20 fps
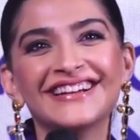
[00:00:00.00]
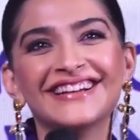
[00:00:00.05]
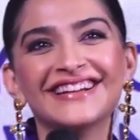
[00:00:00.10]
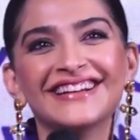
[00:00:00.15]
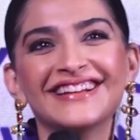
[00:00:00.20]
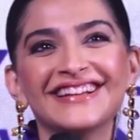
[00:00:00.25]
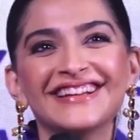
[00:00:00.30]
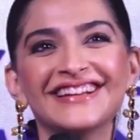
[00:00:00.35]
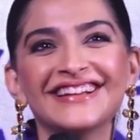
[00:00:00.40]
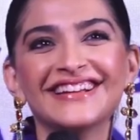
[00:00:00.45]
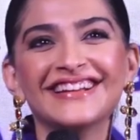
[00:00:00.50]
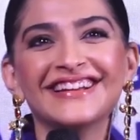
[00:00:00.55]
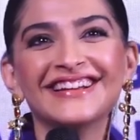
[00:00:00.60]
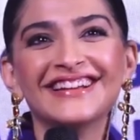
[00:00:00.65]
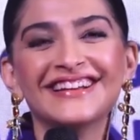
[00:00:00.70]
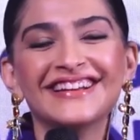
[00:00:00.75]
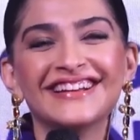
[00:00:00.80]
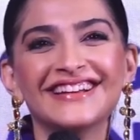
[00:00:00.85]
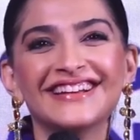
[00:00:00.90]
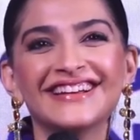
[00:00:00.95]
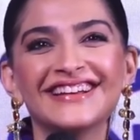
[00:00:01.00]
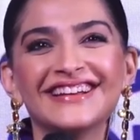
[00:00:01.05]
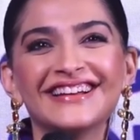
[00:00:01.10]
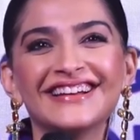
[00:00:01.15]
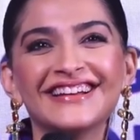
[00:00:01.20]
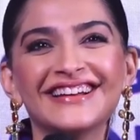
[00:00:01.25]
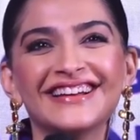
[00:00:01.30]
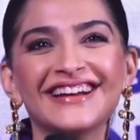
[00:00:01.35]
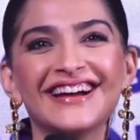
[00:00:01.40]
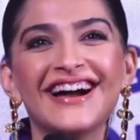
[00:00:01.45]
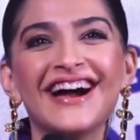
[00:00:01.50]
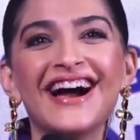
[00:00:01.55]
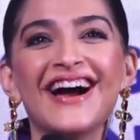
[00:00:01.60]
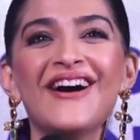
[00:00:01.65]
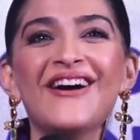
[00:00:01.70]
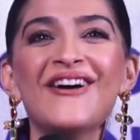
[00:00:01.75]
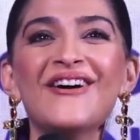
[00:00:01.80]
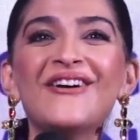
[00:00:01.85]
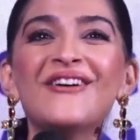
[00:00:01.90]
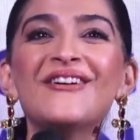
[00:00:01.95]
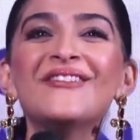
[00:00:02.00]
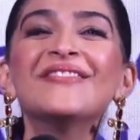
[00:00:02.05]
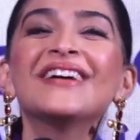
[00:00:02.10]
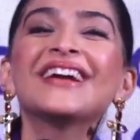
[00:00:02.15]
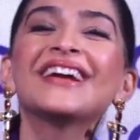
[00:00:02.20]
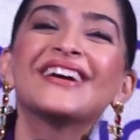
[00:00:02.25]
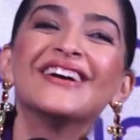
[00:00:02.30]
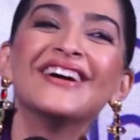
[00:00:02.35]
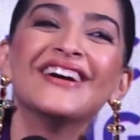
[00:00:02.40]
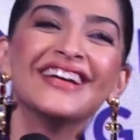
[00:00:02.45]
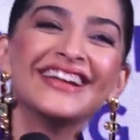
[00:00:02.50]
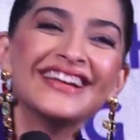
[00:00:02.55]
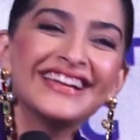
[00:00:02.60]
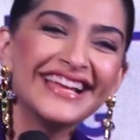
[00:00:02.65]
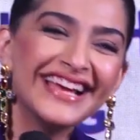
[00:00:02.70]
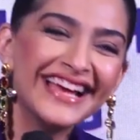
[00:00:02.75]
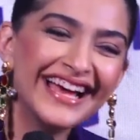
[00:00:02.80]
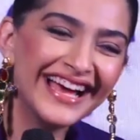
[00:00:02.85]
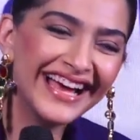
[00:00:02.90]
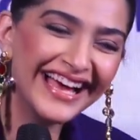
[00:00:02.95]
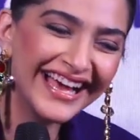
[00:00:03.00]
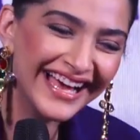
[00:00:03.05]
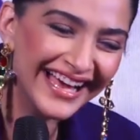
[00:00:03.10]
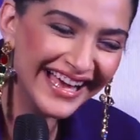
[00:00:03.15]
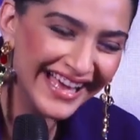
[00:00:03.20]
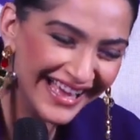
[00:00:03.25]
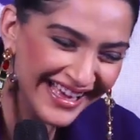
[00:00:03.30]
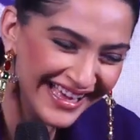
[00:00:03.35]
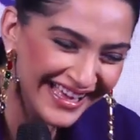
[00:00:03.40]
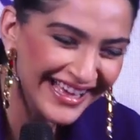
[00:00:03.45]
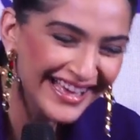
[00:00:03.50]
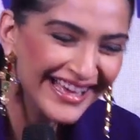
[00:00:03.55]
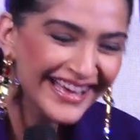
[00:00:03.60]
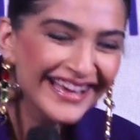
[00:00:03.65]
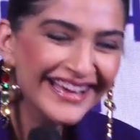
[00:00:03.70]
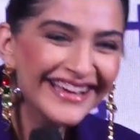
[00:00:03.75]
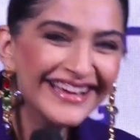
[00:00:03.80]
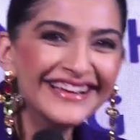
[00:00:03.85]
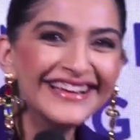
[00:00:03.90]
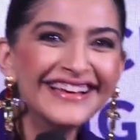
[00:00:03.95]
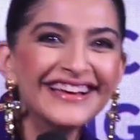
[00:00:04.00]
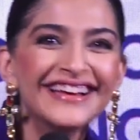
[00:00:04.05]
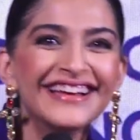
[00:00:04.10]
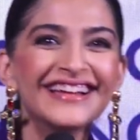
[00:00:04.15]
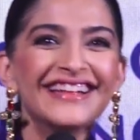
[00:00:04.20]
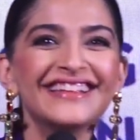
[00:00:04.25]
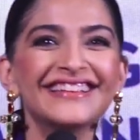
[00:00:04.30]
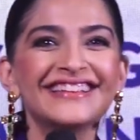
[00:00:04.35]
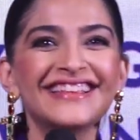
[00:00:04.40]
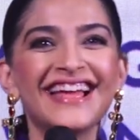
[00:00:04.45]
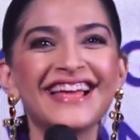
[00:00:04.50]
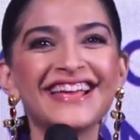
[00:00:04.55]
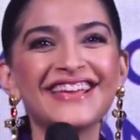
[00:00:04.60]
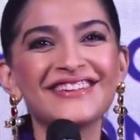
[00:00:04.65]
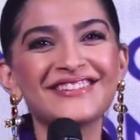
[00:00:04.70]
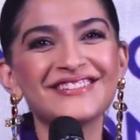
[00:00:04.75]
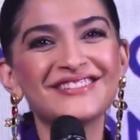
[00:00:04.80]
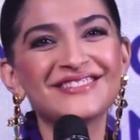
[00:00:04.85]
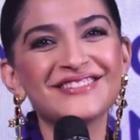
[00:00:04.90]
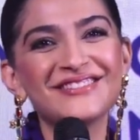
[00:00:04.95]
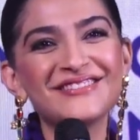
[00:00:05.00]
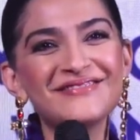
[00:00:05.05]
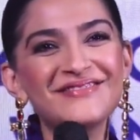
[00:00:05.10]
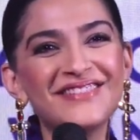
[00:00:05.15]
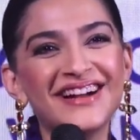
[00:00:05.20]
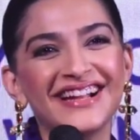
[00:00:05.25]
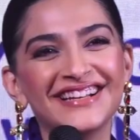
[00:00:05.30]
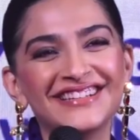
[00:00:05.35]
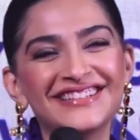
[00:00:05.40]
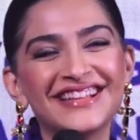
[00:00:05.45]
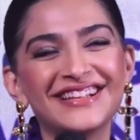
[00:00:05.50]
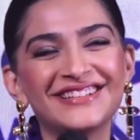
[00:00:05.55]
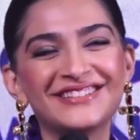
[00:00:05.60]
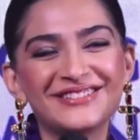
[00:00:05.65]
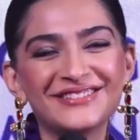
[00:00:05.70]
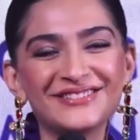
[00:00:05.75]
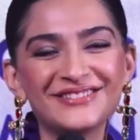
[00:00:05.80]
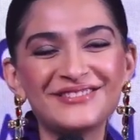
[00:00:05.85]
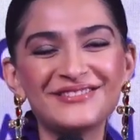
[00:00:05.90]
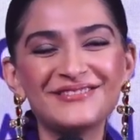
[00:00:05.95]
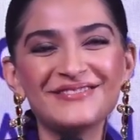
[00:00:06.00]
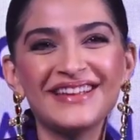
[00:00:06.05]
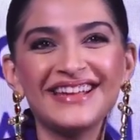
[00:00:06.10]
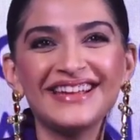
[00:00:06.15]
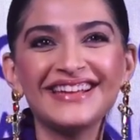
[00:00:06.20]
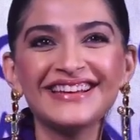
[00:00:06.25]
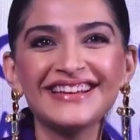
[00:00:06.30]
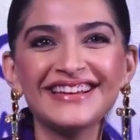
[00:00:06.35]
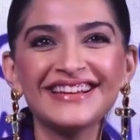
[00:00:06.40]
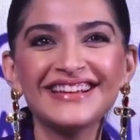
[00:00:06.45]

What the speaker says: killer, fashion diva as always. Oh my God. Thank you so much. That's so sweet.